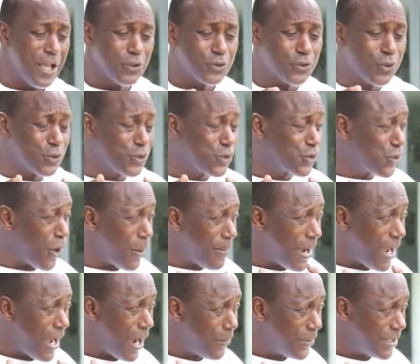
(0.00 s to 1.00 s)
So
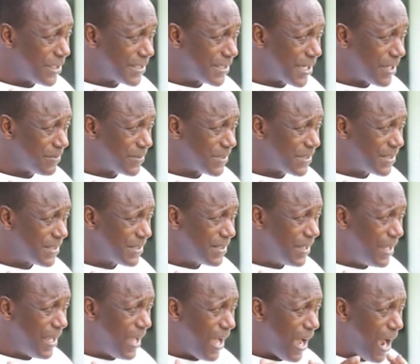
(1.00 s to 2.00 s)
somehow it seems
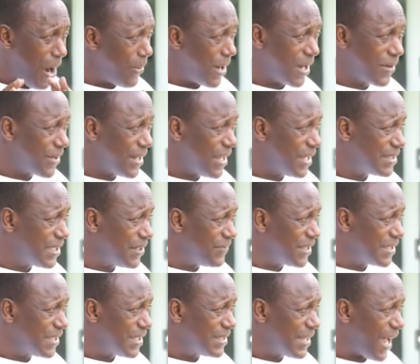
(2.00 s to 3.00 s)
our
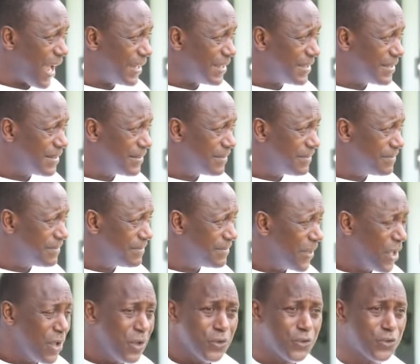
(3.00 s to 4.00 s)
creativity died.
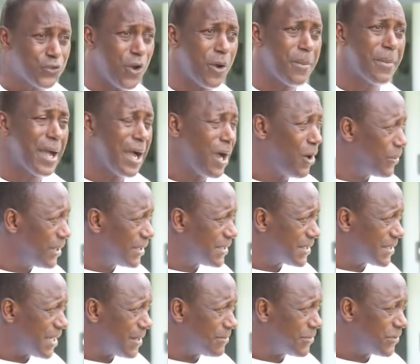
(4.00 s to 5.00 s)
Somehow it
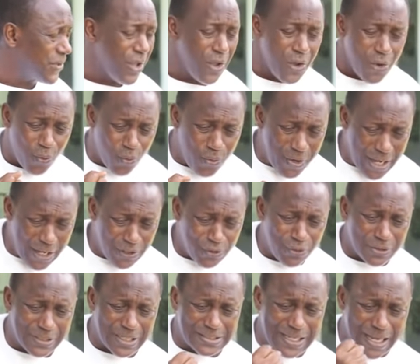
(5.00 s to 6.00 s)
seems we are
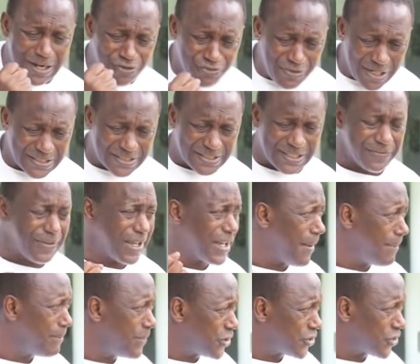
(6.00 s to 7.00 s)
not as aggressive
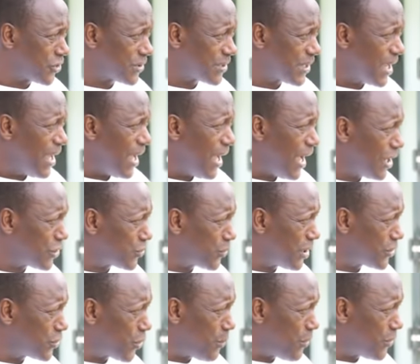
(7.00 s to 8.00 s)
and ambitious as
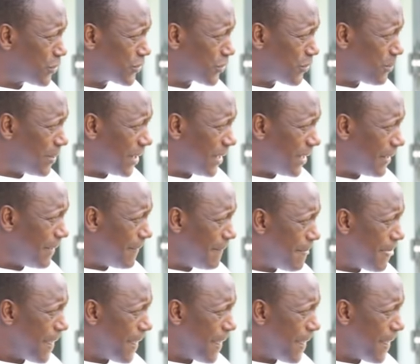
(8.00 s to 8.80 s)
we're supposed to be.